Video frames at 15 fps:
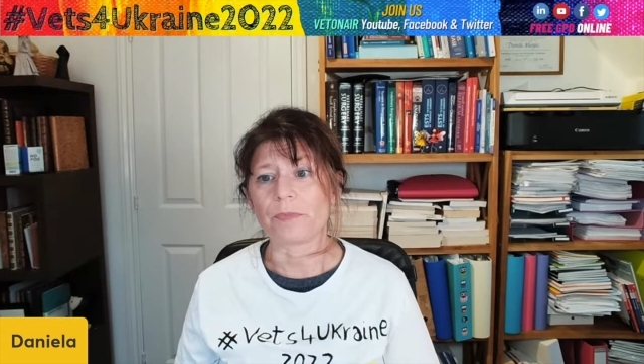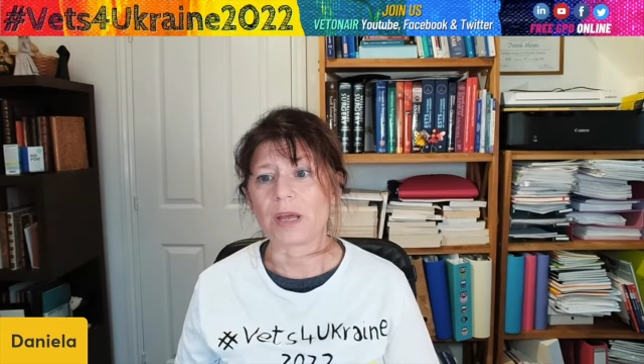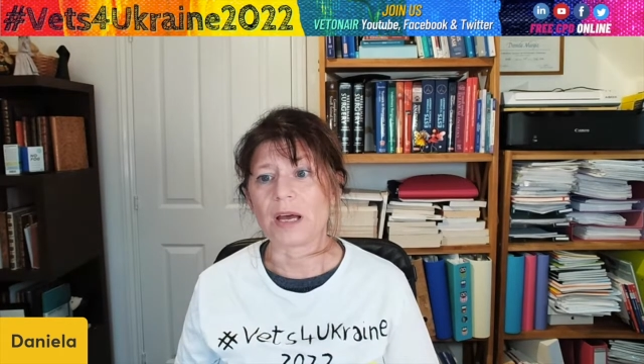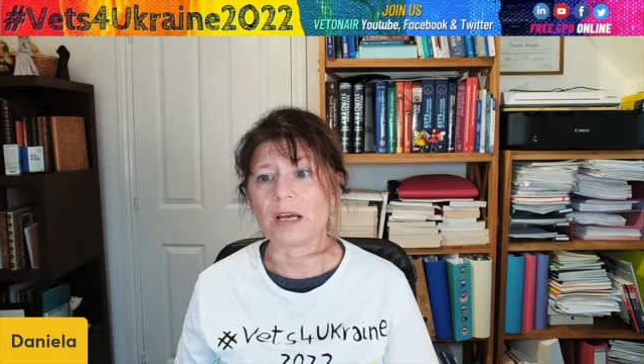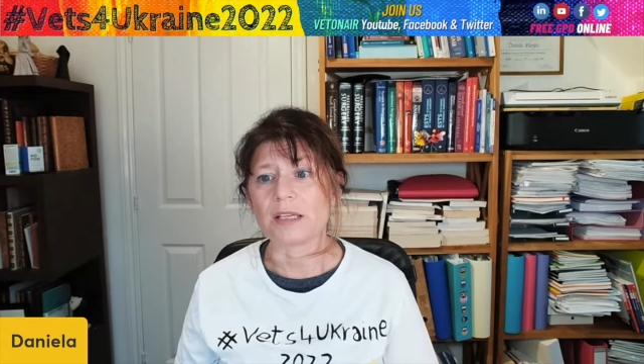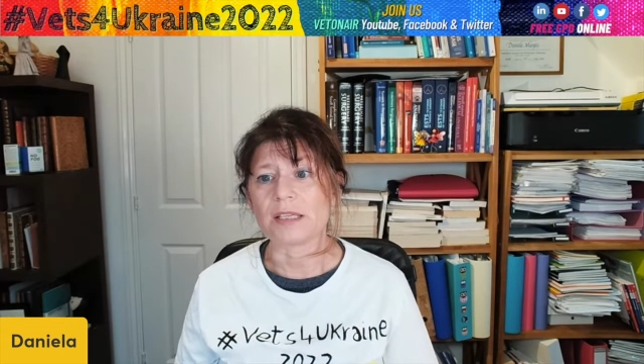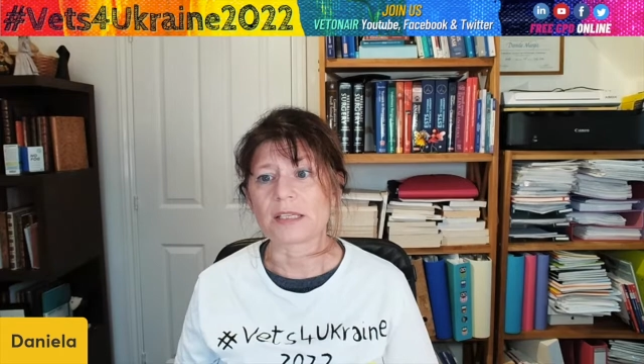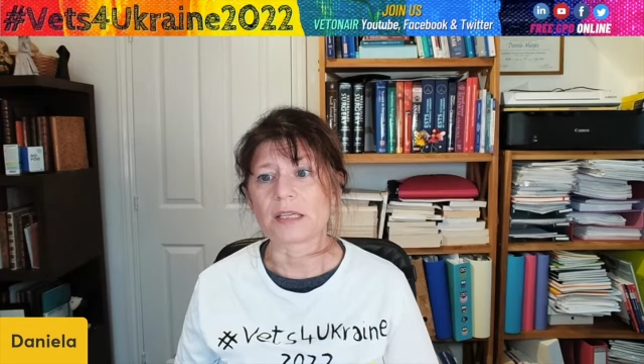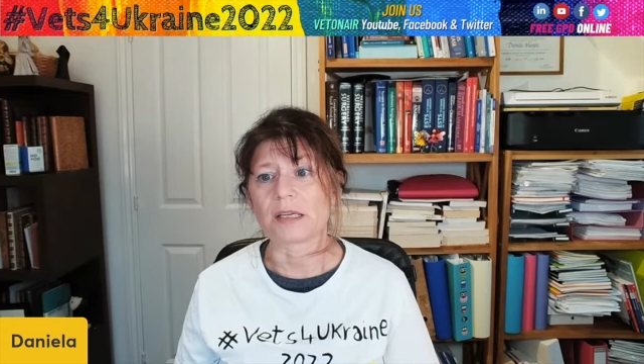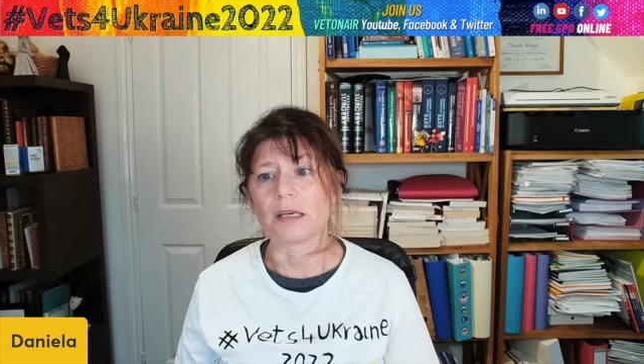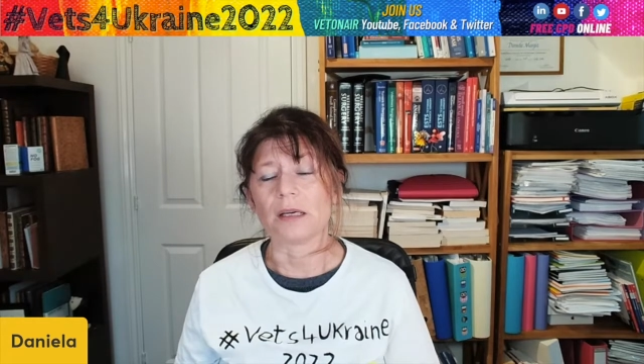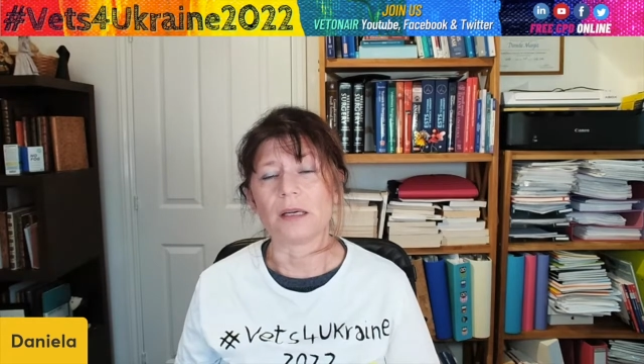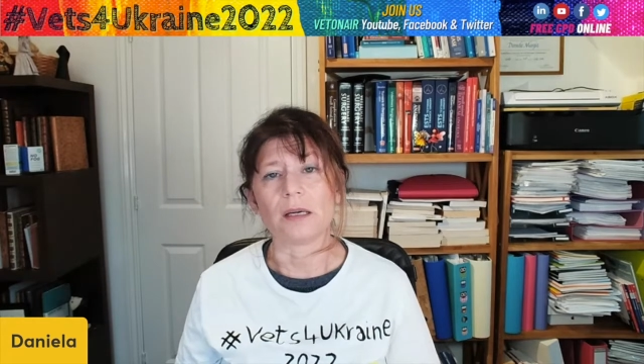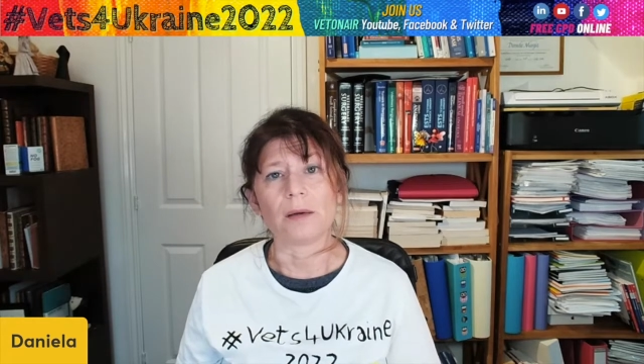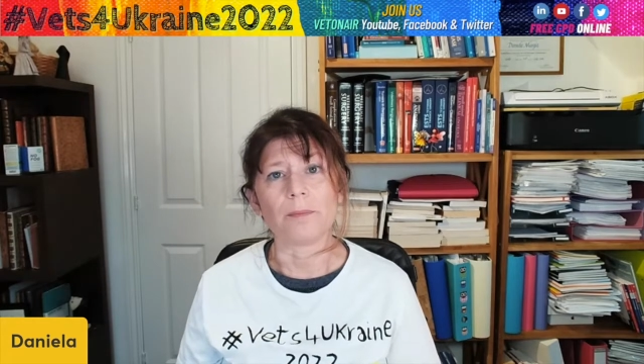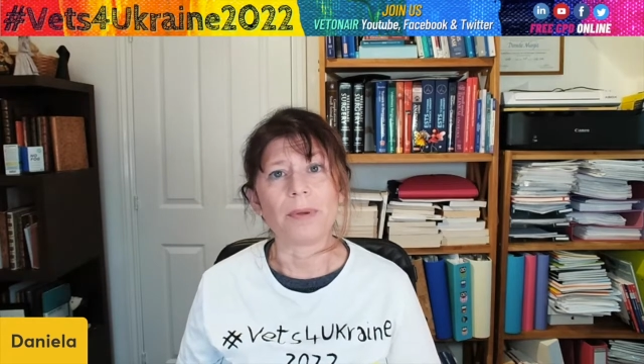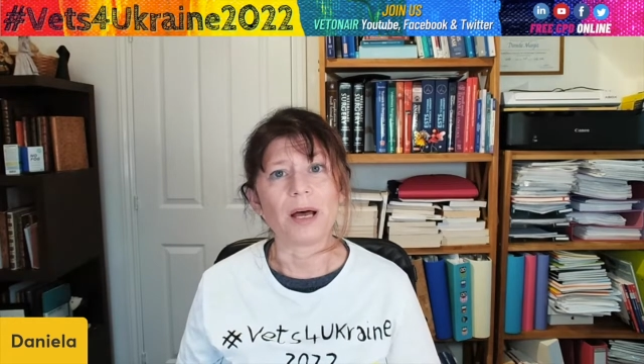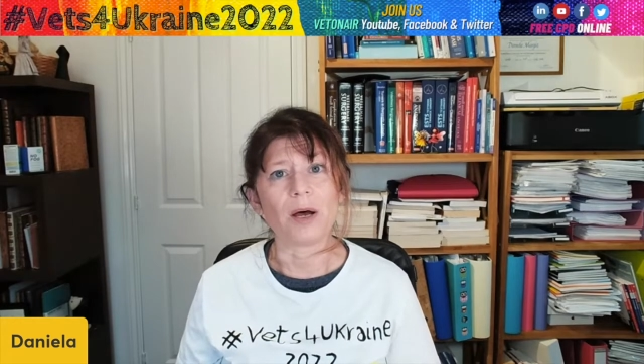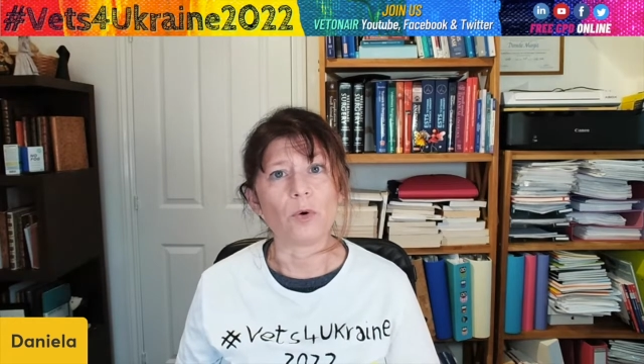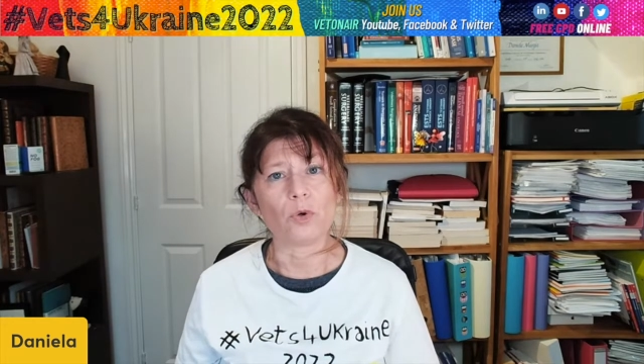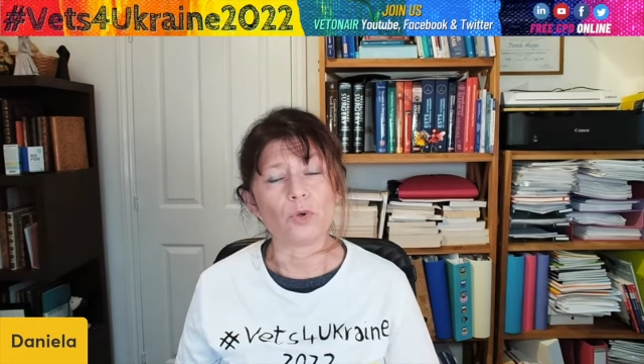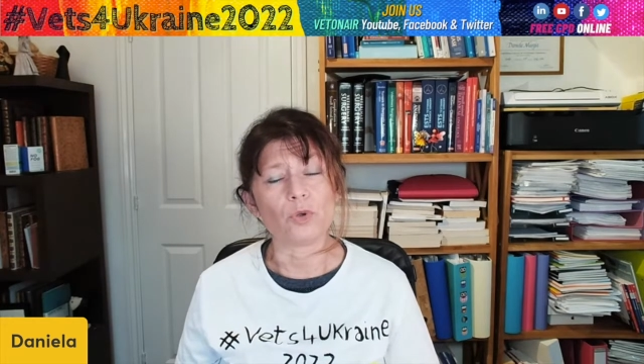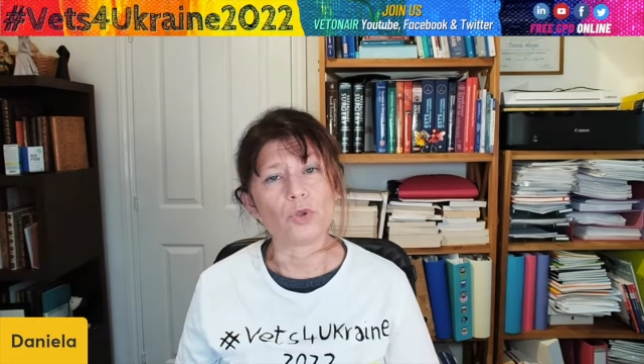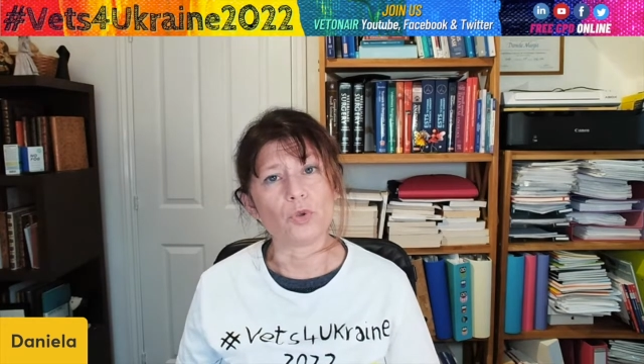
ask Paolo